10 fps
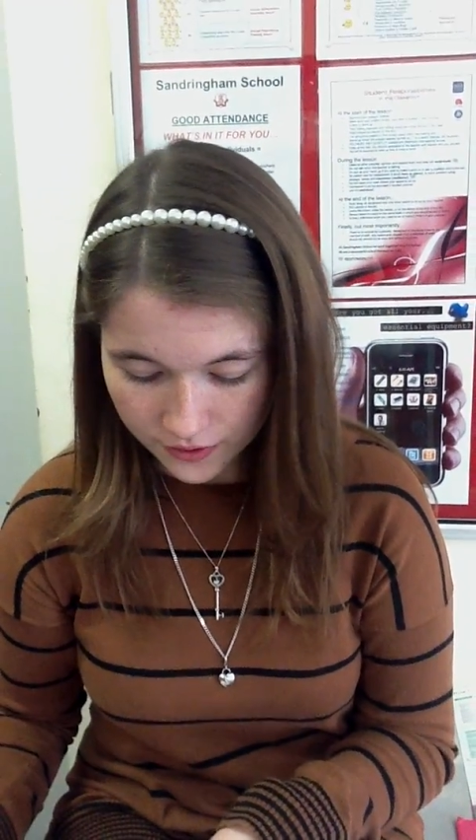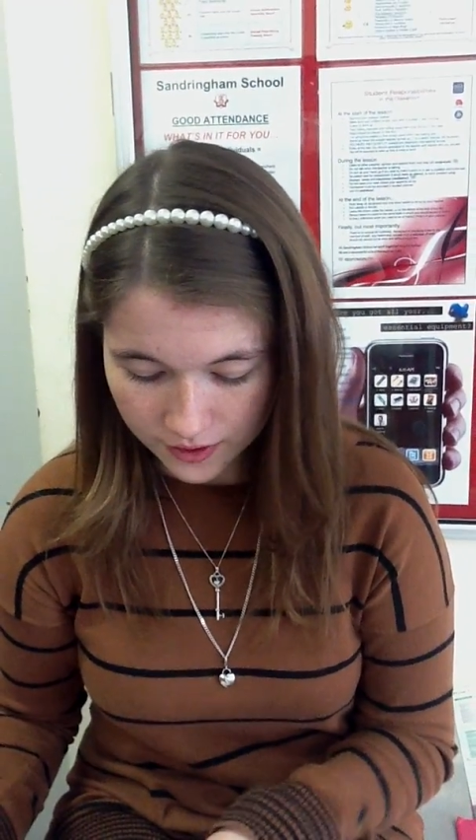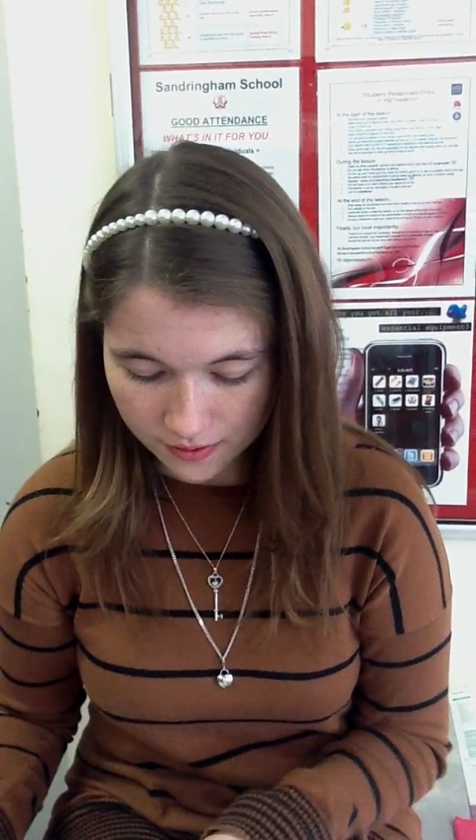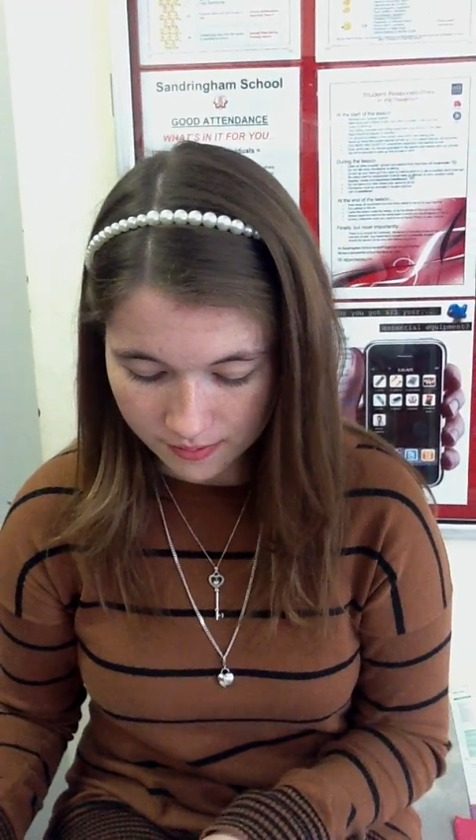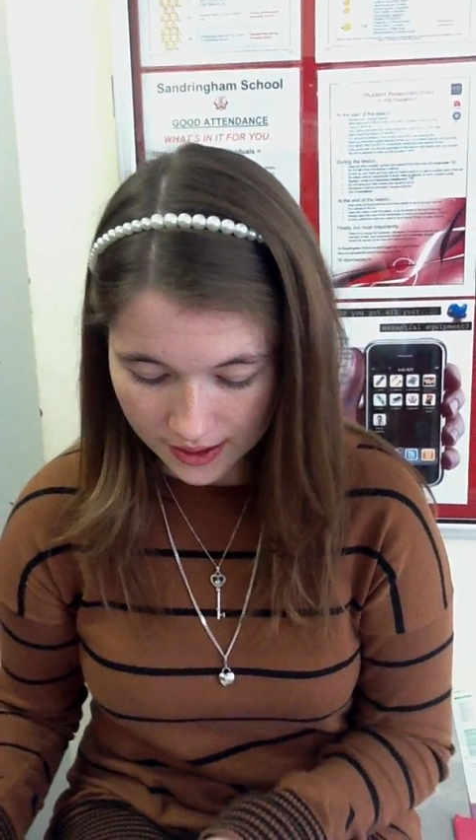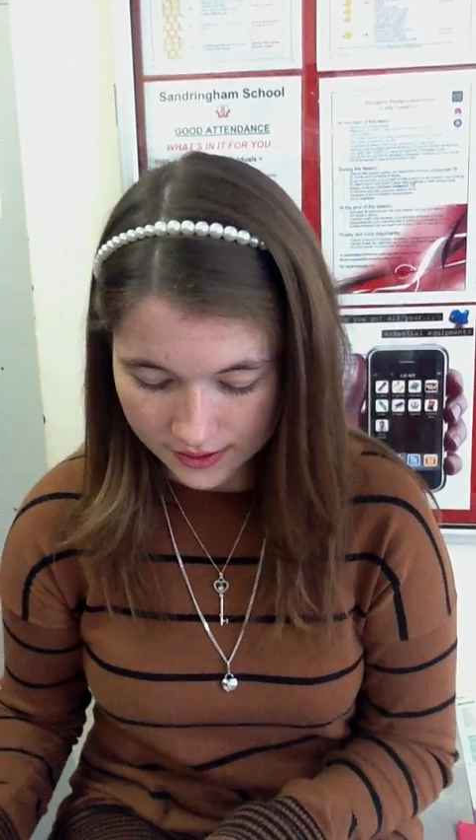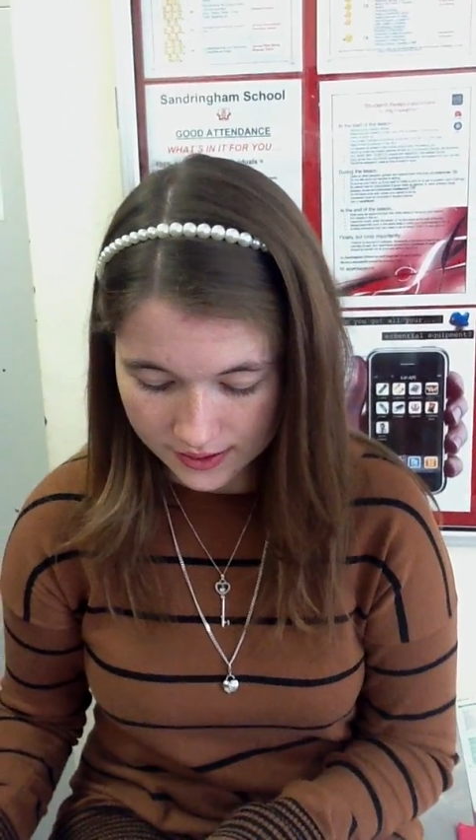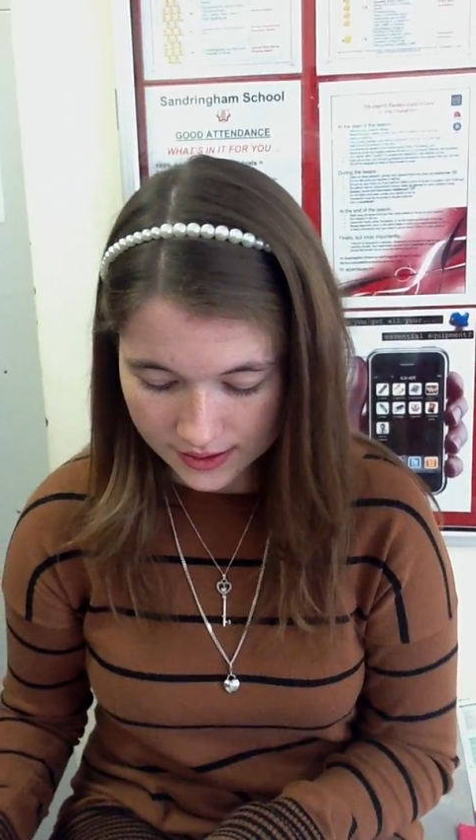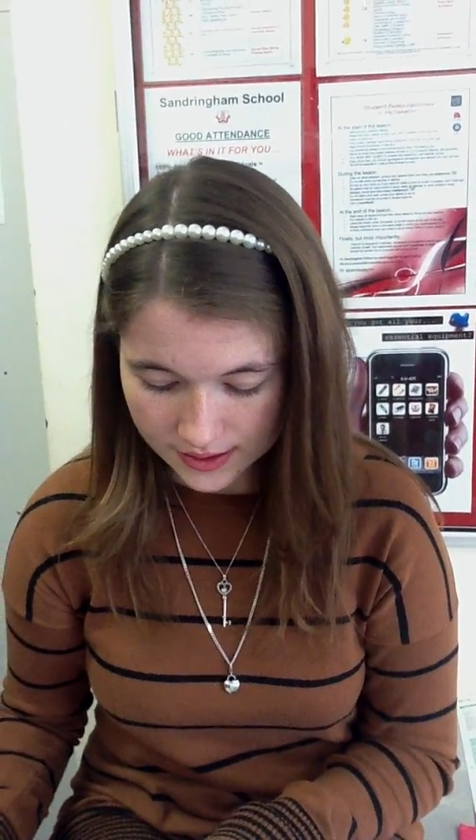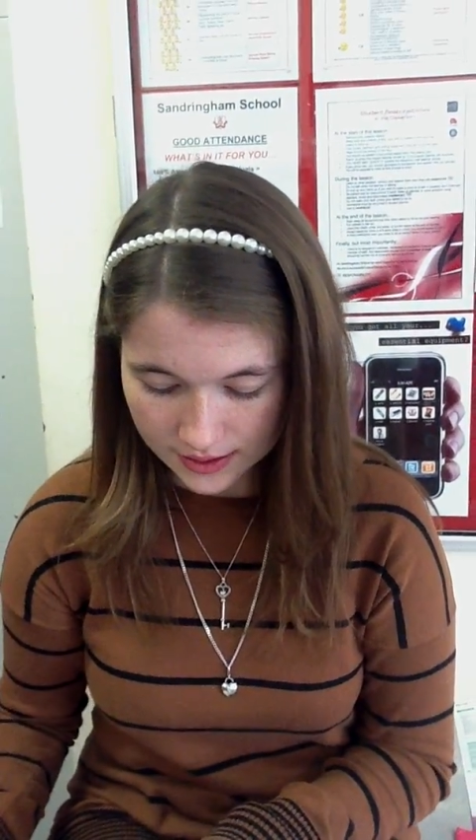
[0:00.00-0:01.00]
the
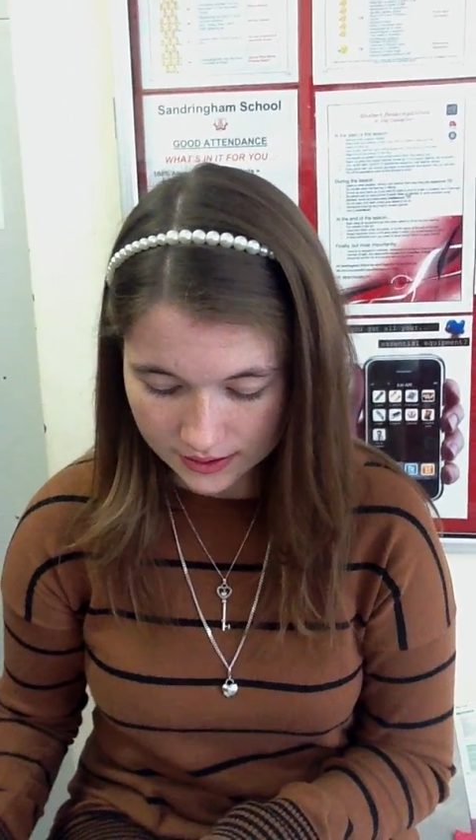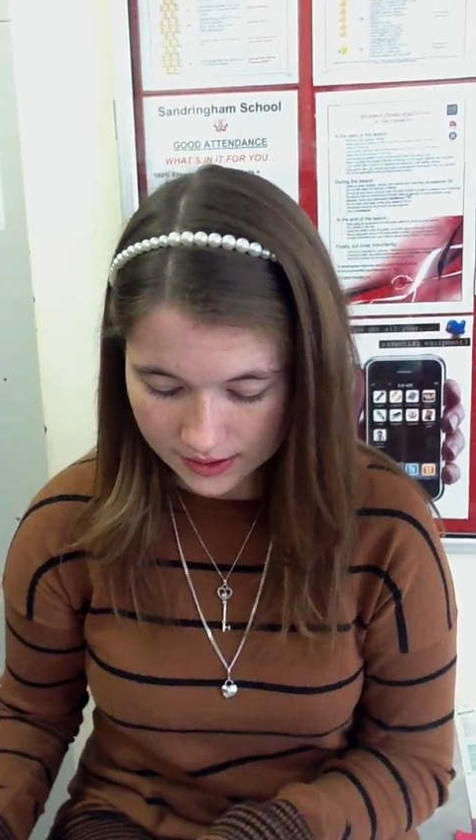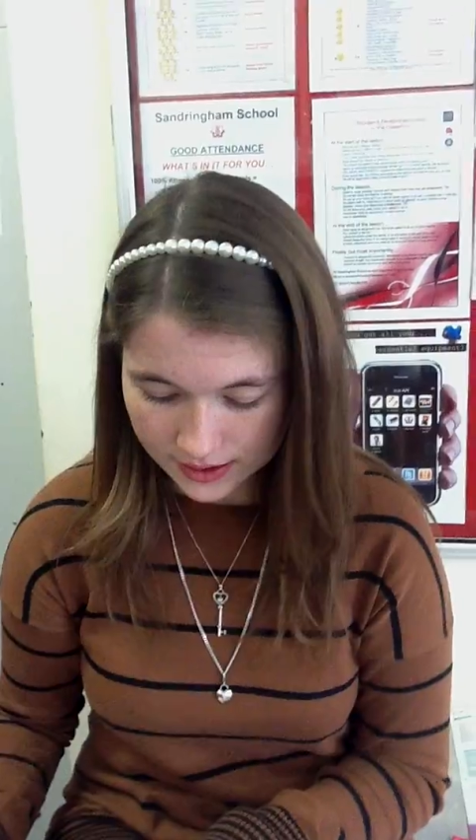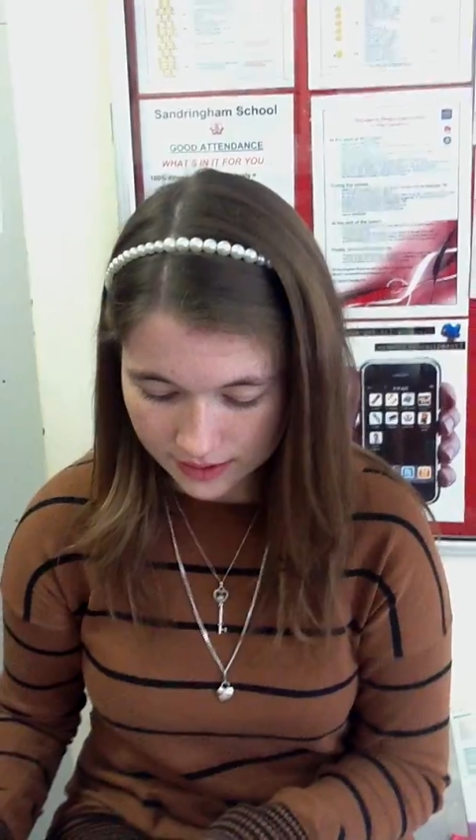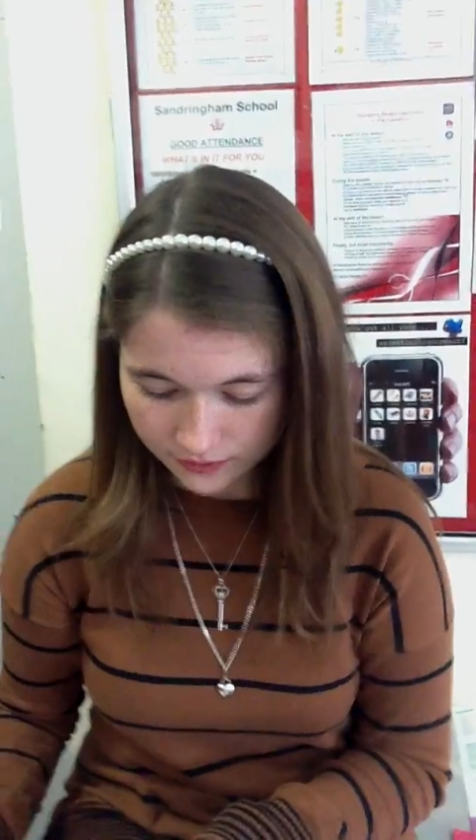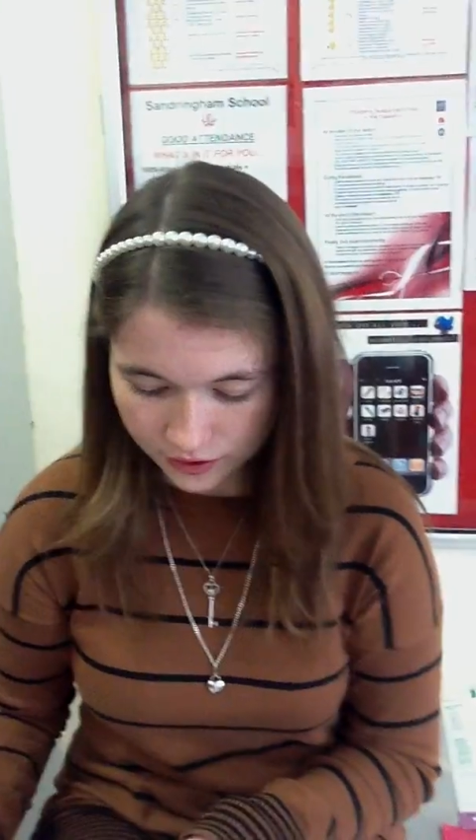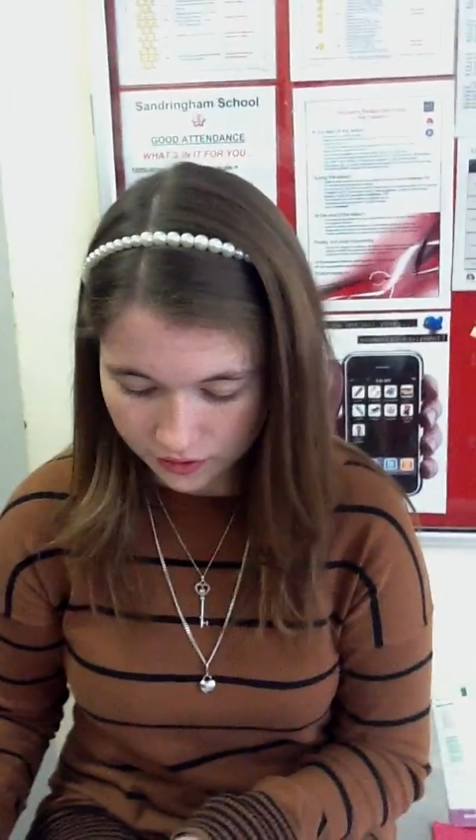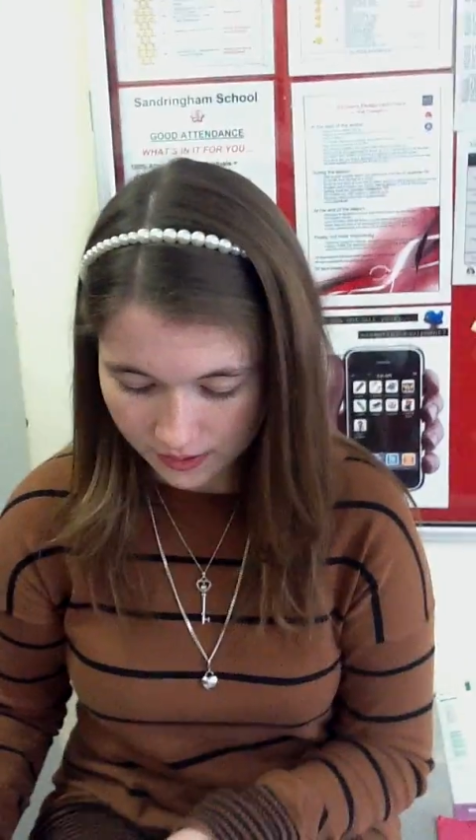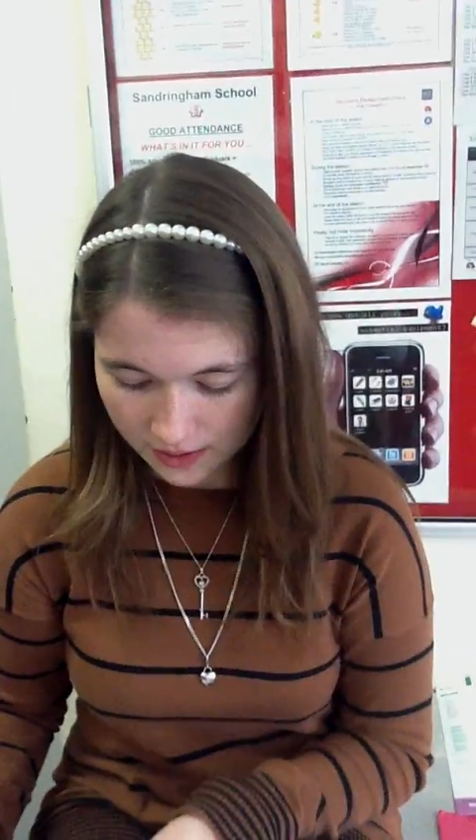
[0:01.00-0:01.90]
companion cell and sieve tube